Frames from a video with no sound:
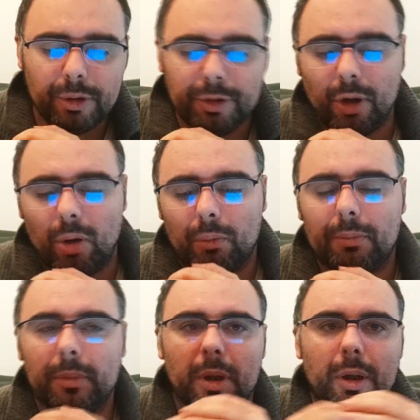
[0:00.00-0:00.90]
So
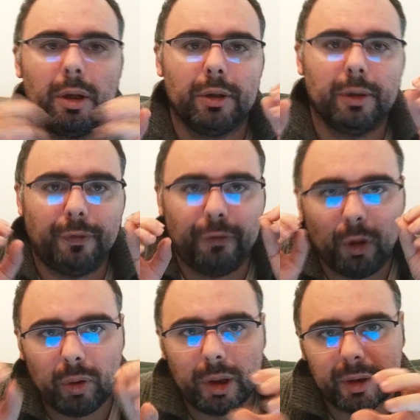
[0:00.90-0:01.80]
the
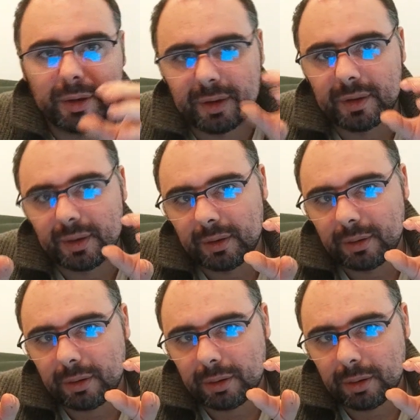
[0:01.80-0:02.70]
focus
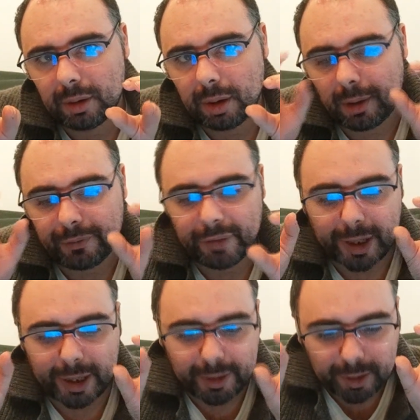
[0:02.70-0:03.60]
of
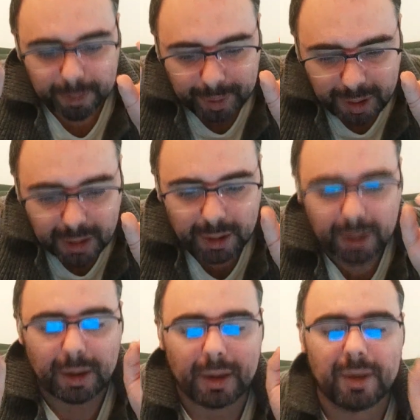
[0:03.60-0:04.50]
ADP
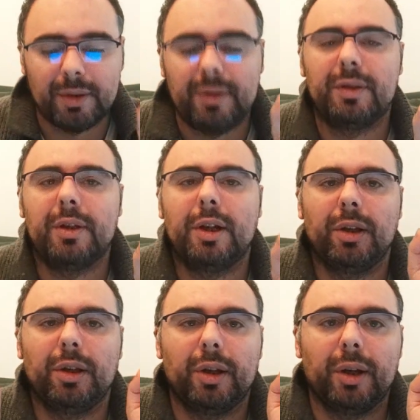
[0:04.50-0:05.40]
is
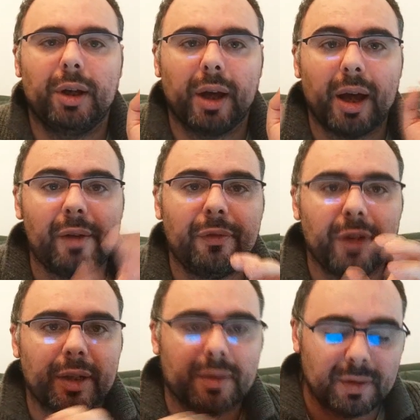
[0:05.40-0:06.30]
an
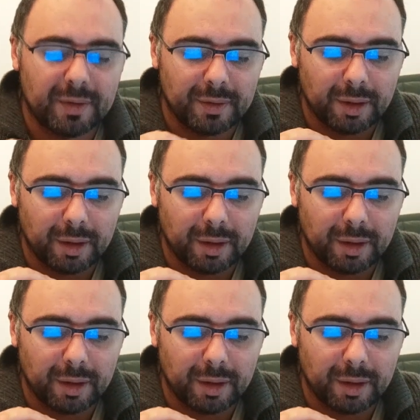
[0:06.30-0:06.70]
affect